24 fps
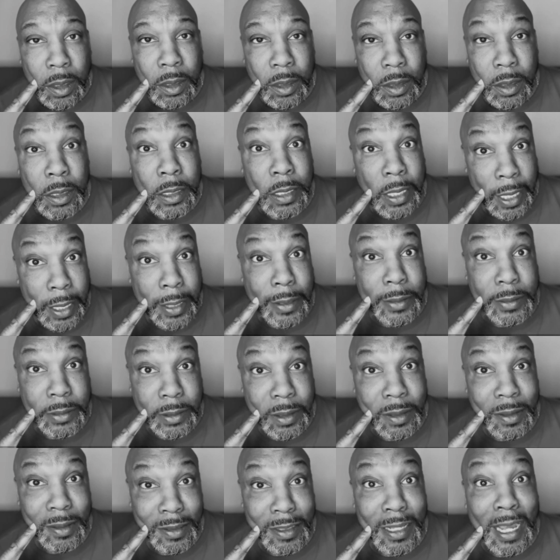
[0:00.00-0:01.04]
Yes,
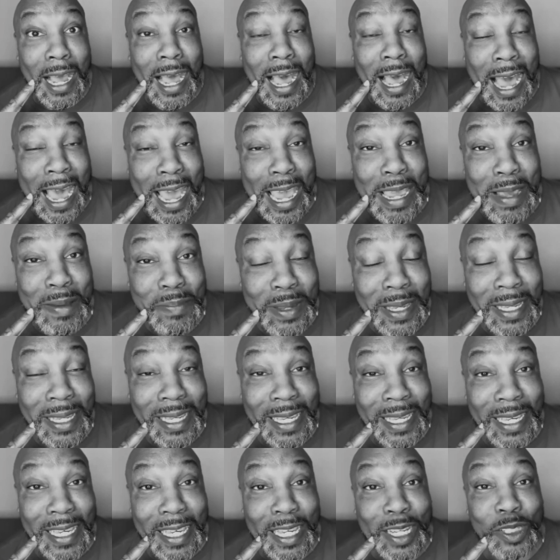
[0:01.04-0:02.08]
the hype
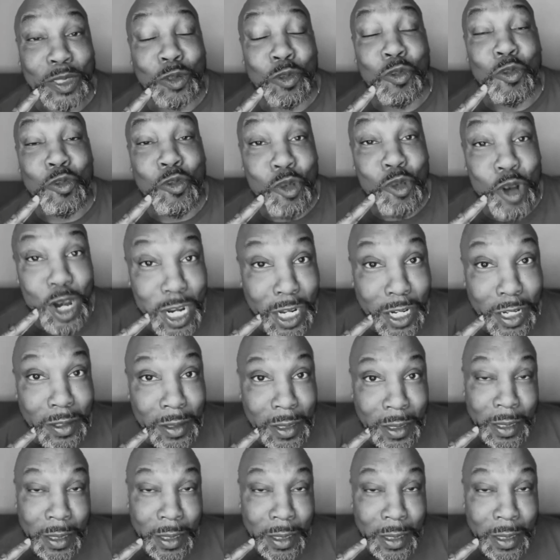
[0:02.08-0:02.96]
is real.